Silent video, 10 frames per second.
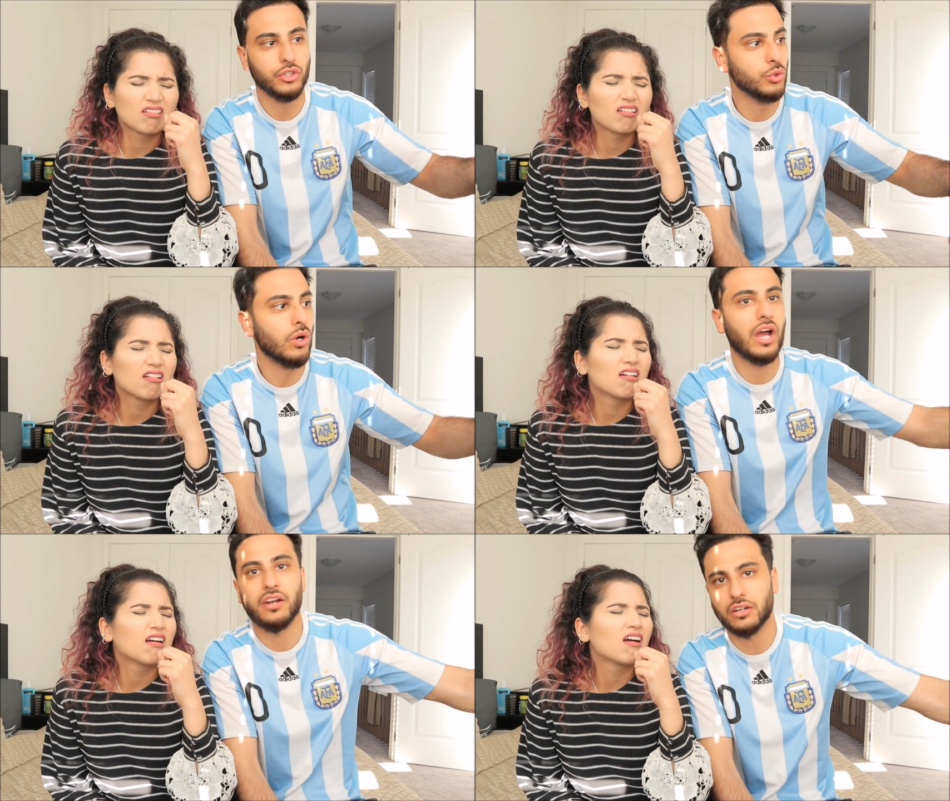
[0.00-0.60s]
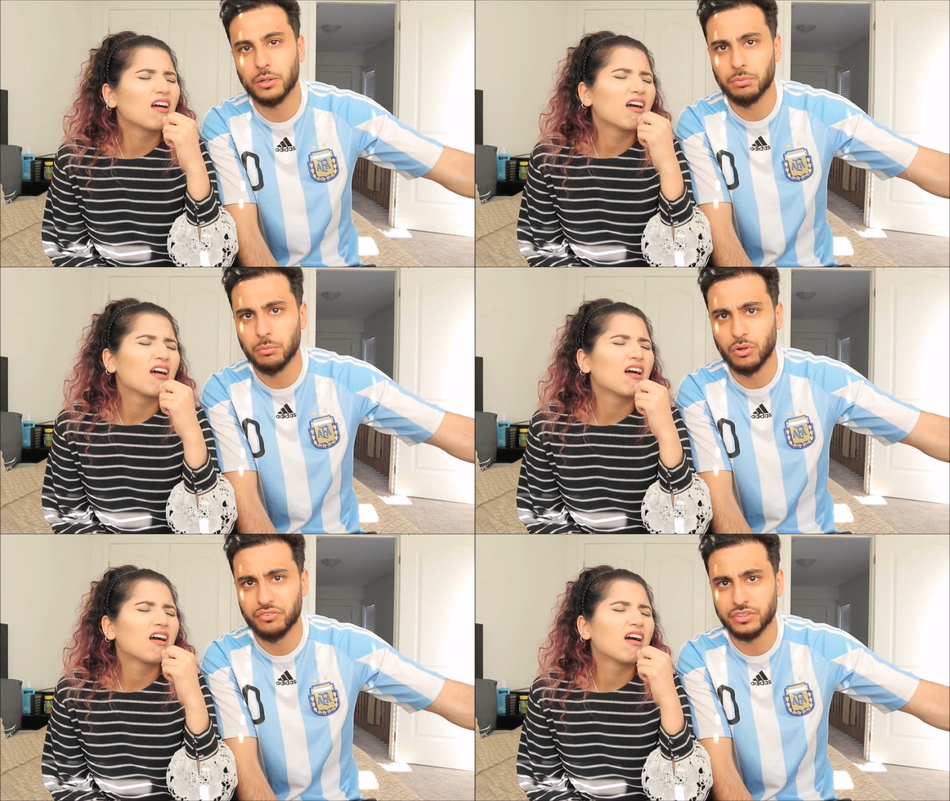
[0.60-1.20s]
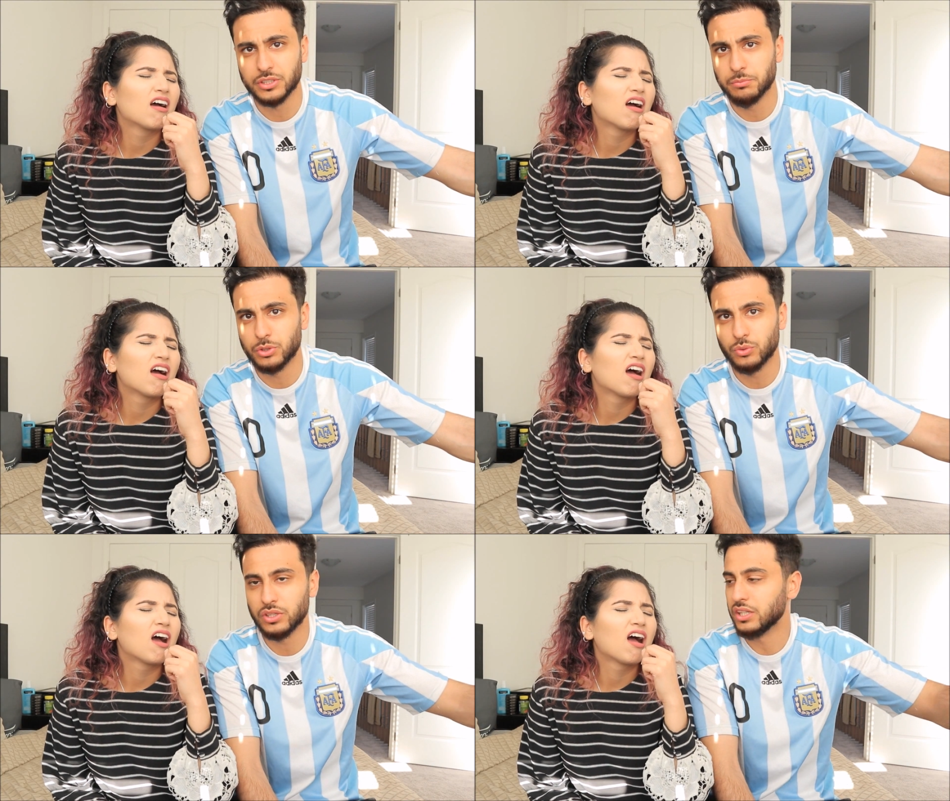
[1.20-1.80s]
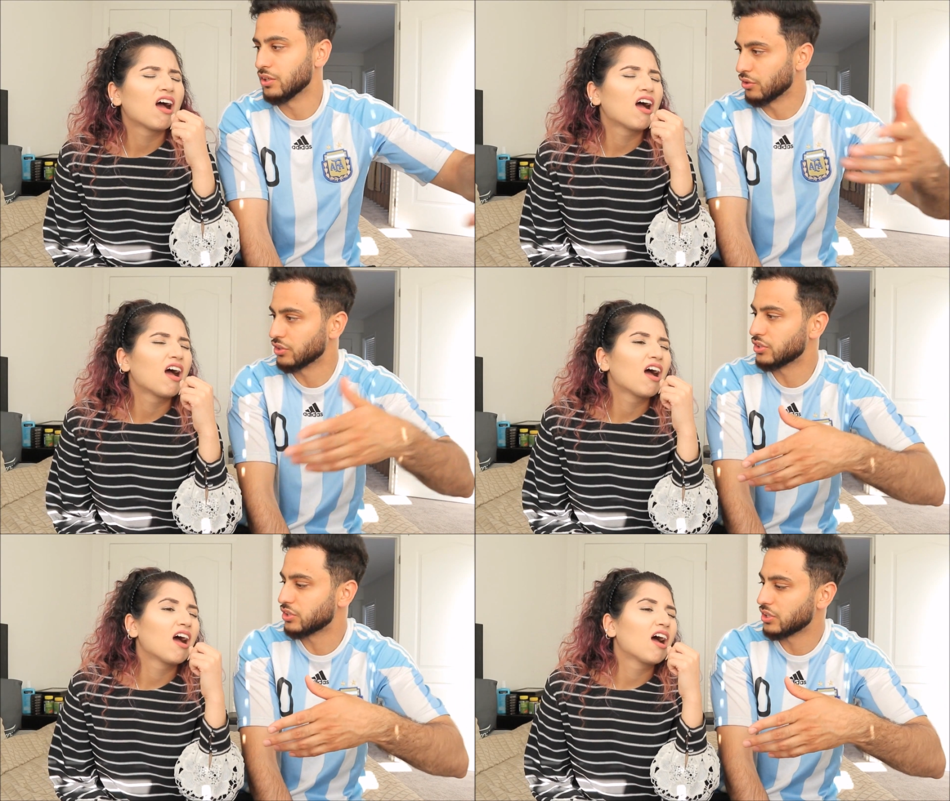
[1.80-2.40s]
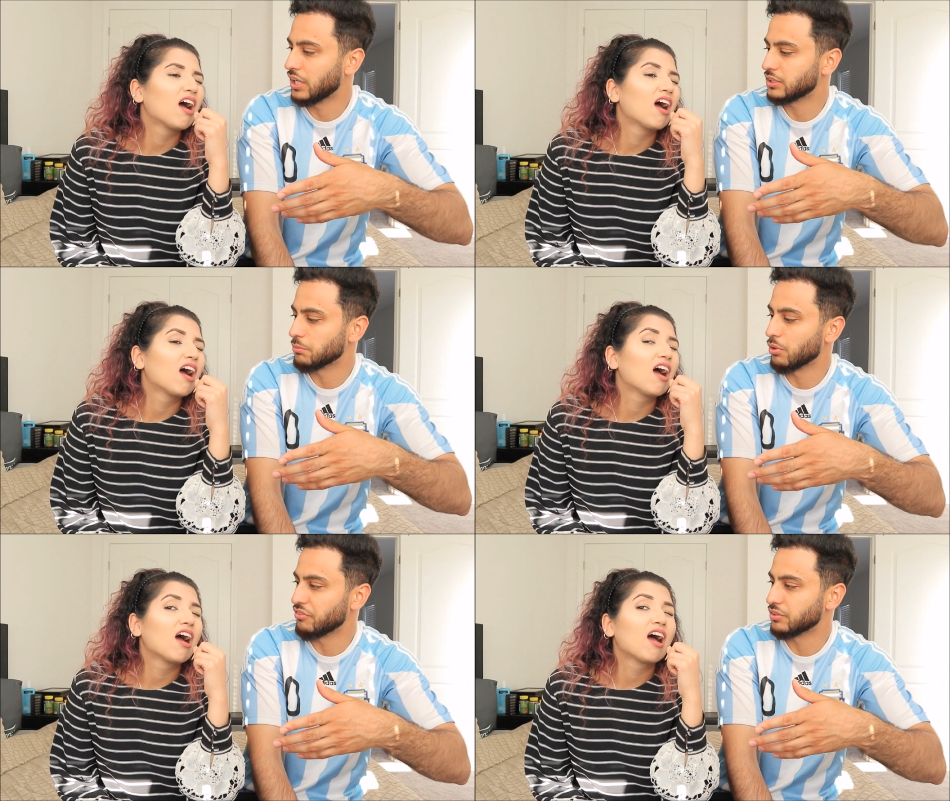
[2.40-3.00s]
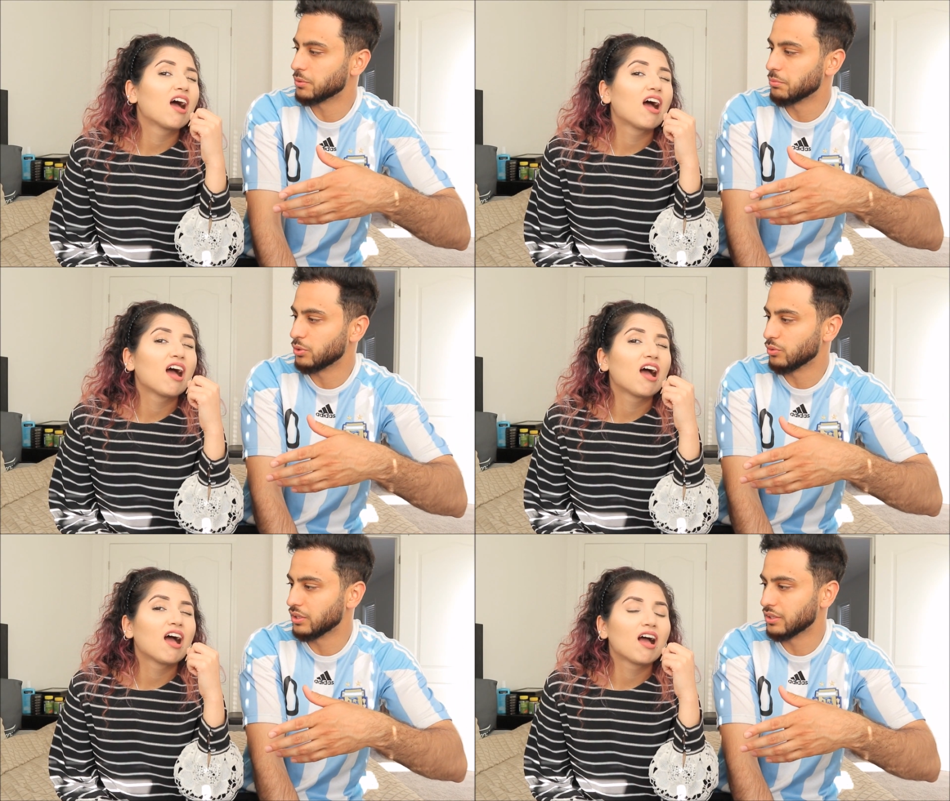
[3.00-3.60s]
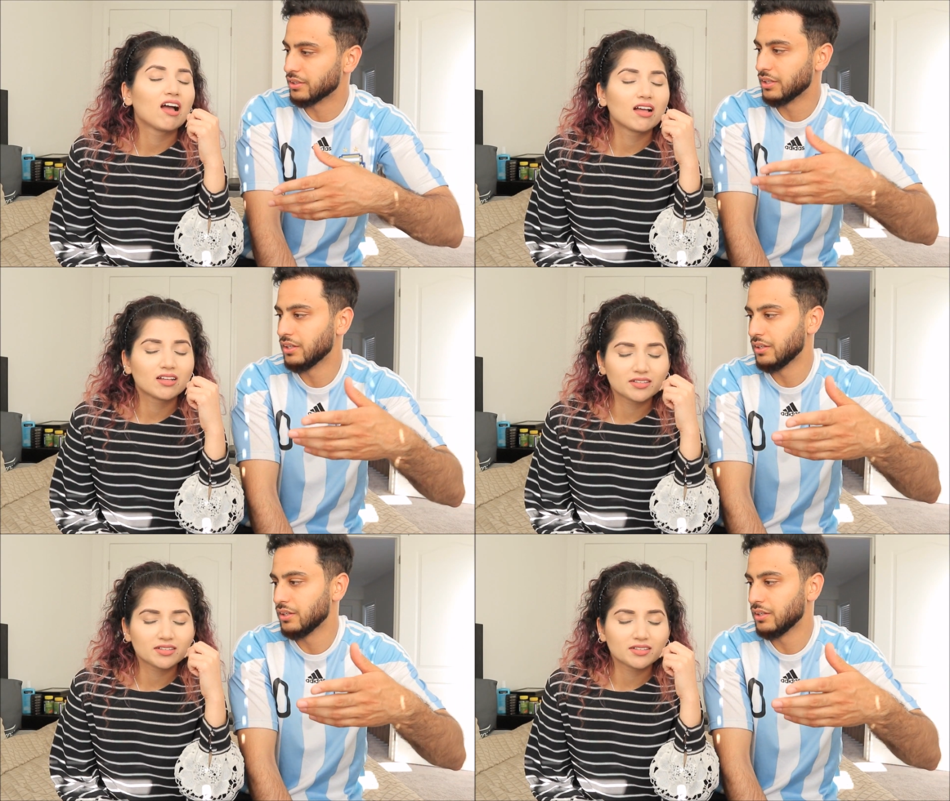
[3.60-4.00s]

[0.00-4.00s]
Speaker 1: you had a couple boyfriends in between, or your sister had some boyfriends in between.